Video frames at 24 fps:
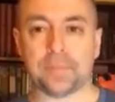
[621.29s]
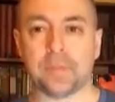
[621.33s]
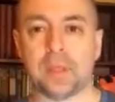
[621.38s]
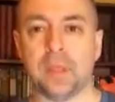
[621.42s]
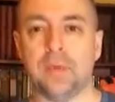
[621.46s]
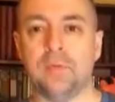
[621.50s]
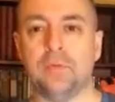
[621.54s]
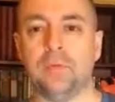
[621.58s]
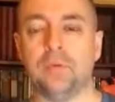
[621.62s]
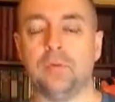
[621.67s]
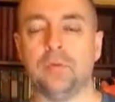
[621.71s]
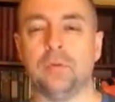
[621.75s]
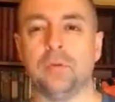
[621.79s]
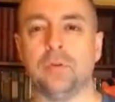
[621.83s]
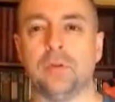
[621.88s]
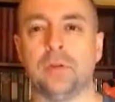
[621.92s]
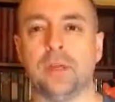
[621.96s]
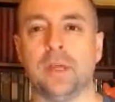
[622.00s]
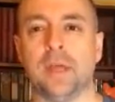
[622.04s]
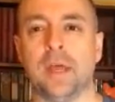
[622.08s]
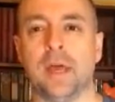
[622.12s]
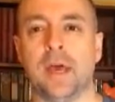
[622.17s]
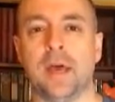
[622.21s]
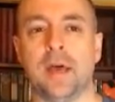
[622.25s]
If you
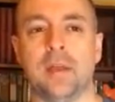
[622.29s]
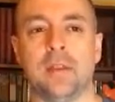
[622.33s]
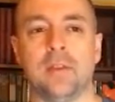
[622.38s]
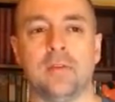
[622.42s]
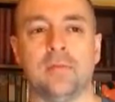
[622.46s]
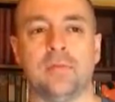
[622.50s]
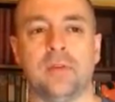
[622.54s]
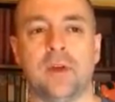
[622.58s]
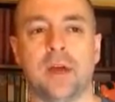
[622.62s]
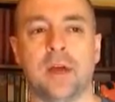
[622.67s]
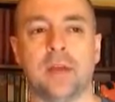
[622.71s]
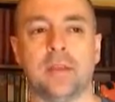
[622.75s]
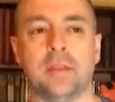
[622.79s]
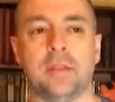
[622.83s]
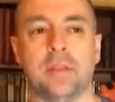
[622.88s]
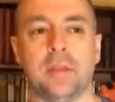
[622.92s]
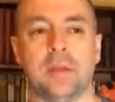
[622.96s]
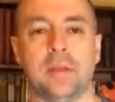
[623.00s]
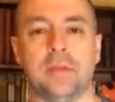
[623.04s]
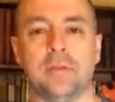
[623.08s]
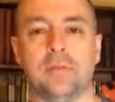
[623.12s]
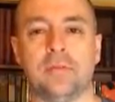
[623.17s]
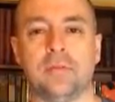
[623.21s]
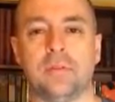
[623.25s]
look at the fact
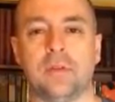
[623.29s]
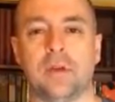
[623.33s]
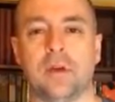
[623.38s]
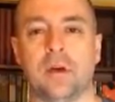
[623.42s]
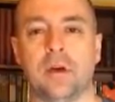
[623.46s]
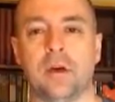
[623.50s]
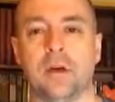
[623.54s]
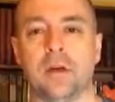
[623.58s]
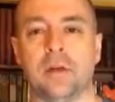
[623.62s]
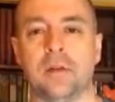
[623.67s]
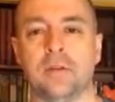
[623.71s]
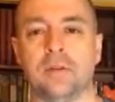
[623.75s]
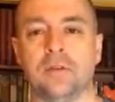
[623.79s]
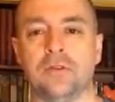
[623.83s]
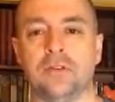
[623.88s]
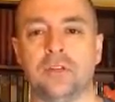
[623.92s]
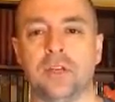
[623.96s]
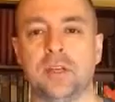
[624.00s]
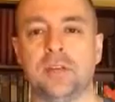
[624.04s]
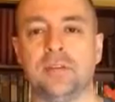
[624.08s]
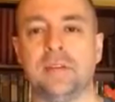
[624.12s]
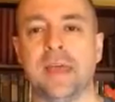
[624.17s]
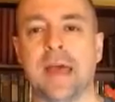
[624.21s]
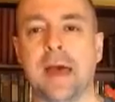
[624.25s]
that
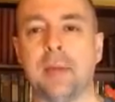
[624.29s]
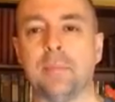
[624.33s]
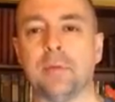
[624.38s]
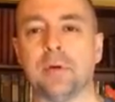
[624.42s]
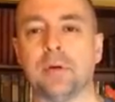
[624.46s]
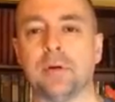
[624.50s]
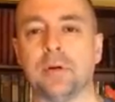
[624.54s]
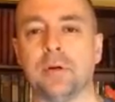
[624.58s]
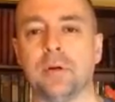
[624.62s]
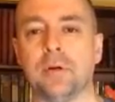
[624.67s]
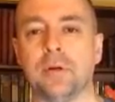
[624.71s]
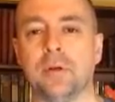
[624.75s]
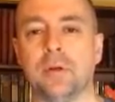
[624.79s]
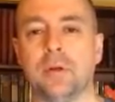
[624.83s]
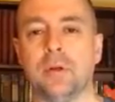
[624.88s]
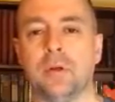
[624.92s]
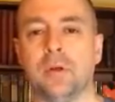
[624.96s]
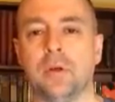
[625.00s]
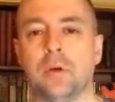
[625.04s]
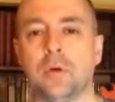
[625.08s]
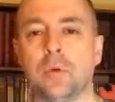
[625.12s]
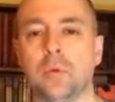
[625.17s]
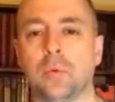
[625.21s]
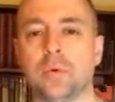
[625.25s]
Jake Tapper
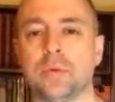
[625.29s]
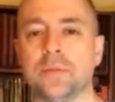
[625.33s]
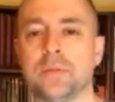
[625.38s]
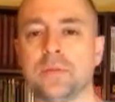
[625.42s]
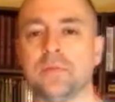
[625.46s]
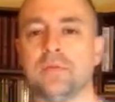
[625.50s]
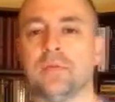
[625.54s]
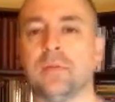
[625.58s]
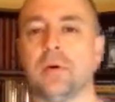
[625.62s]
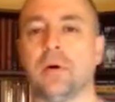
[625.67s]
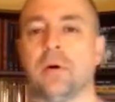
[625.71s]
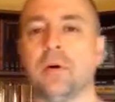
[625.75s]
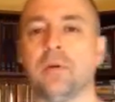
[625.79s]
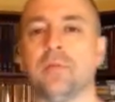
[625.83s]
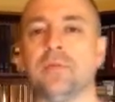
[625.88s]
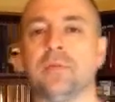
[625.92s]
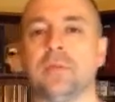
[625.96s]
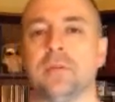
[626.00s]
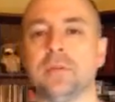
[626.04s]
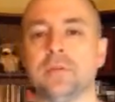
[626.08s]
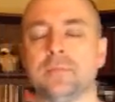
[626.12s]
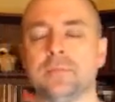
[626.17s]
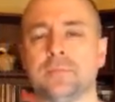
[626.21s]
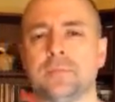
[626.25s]
was involved,